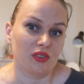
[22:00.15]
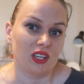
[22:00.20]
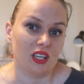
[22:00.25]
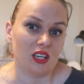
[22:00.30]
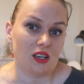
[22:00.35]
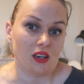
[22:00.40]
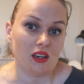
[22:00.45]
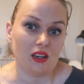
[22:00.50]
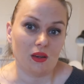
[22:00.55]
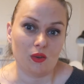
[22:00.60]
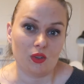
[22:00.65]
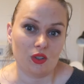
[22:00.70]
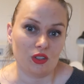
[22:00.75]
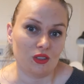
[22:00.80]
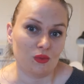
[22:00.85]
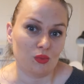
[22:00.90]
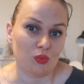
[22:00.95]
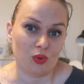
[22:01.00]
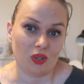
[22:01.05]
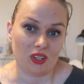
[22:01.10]
It
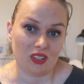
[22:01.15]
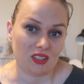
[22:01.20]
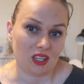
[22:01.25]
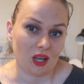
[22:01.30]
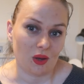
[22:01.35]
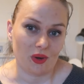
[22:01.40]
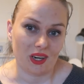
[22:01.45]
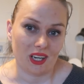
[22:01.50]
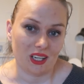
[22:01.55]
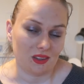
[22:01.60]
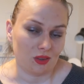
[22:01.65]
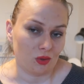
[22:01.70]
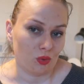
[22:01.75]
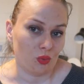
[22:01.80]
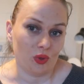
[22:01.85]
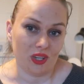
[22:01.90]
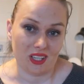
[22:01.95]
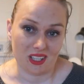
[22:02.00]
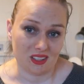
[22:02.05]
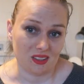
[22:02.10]
just breaks out at
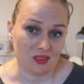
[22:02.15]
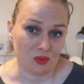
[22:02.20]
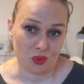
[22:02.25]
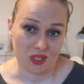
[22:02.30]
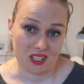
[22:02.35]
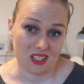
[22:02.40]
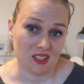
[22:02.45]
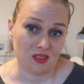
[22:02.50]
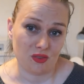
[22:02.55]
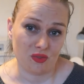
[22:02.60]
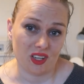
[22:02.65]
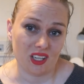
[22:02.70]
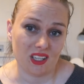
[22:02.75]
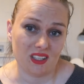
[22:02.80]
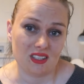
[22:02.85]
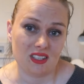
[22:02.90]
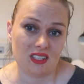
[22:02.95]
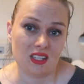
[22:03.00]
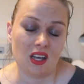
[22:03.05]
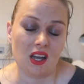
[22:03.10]
the weirdest
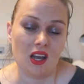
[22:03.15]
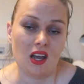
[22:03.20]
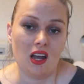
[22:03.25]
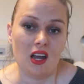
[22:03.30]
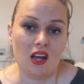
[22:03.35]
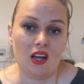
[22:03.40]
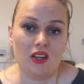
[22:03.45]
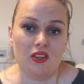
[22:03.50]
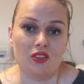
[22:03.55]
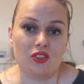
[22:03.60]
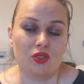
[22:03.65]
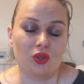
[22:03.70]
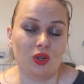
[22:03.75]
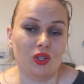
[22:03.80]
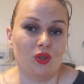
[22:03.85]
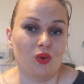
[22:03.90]
things, so I